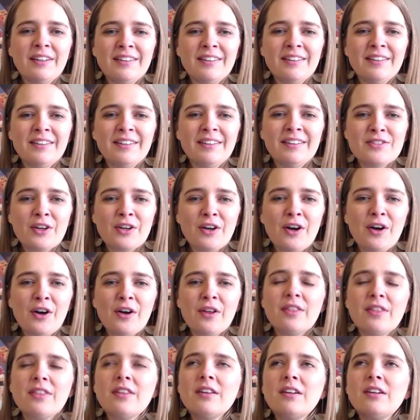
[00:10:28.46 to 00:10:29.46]
So
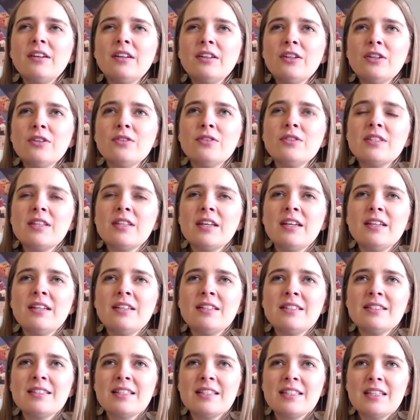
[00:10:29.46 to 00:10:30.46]
they're going to
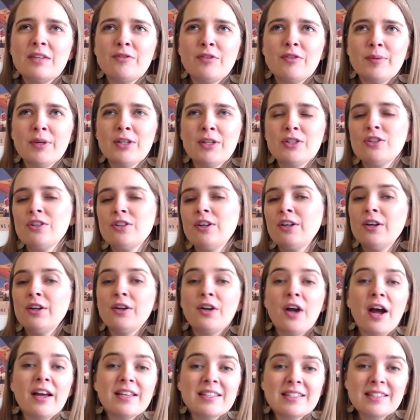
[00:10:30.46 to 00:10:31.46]
use this information, you're going
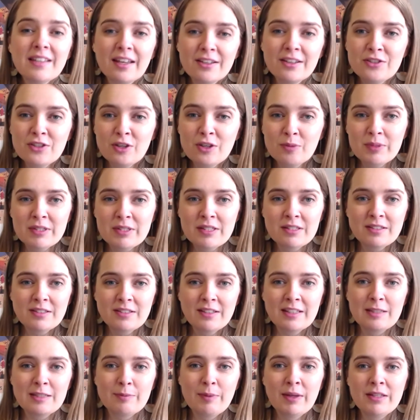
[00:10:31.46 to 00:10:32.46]
to assess your business
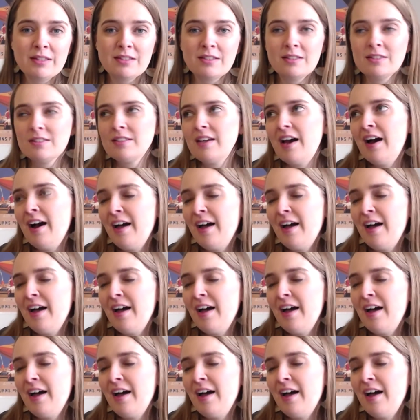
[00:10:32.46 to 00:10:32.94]
expenses.